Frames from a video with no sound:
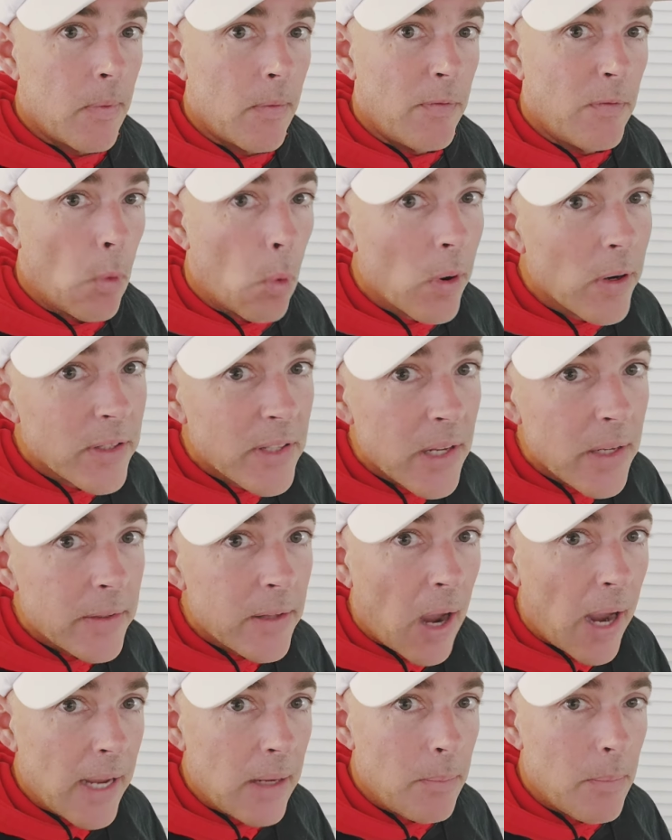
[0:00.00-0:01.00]
for his
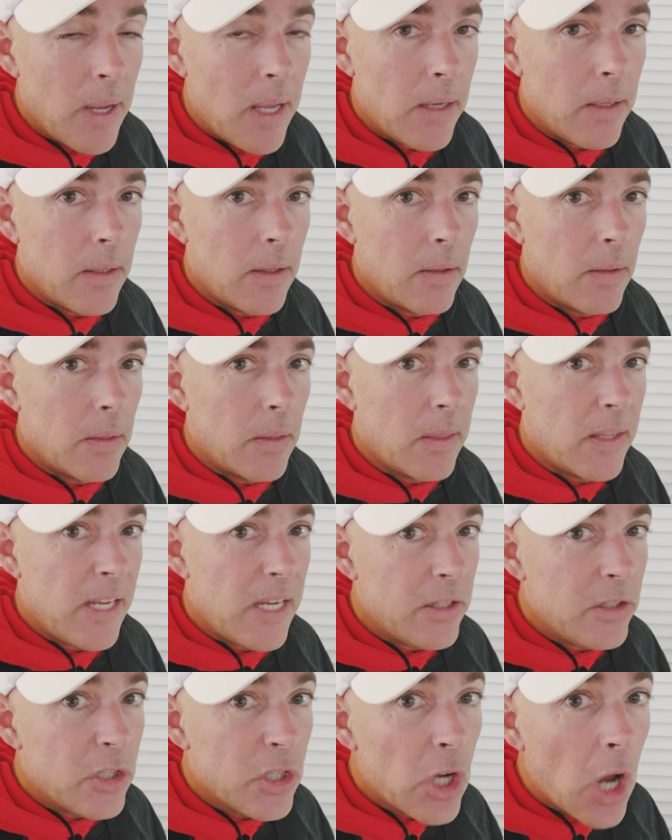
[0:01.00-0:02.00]
indictment.
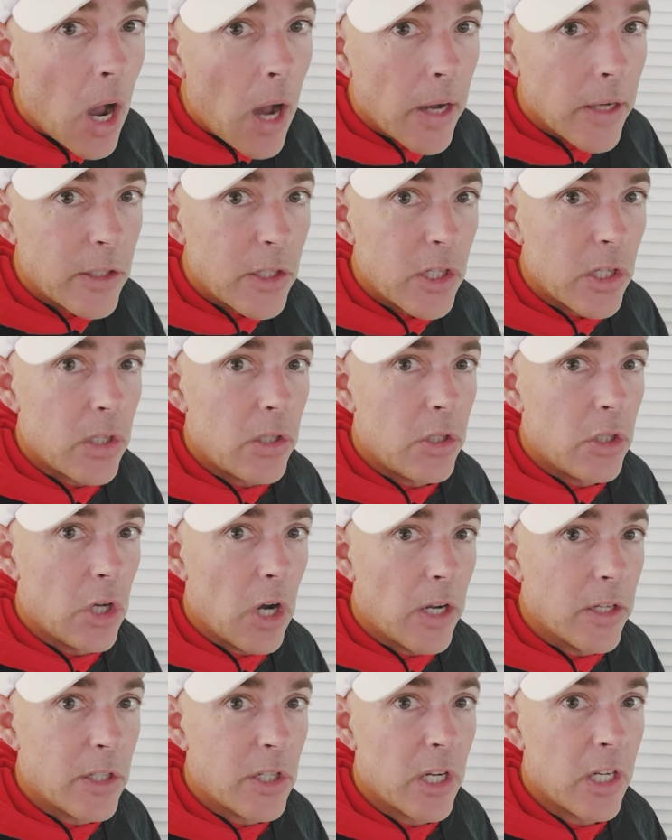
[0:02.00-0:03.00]
The judge,
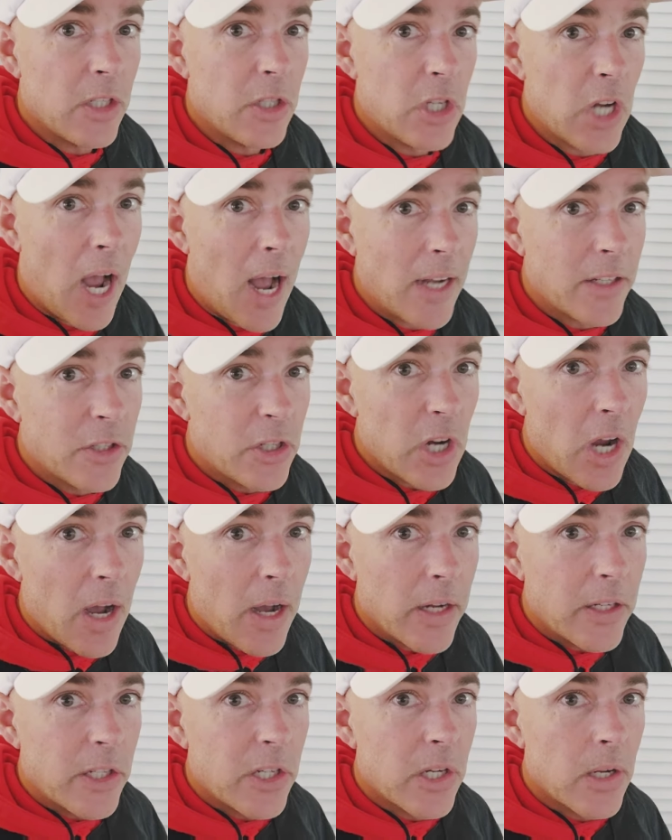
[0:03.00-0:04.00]
Judge John
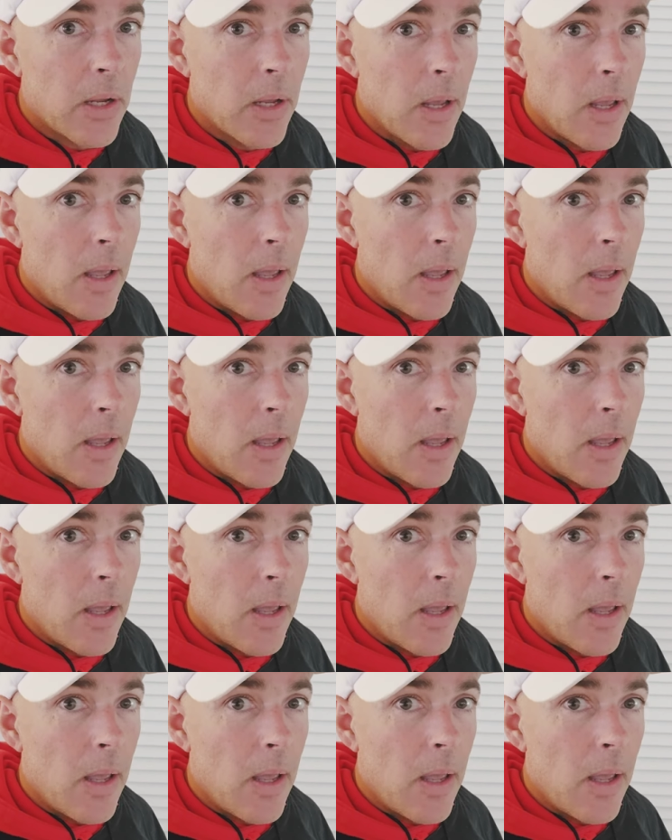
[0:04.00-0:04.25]
Judge,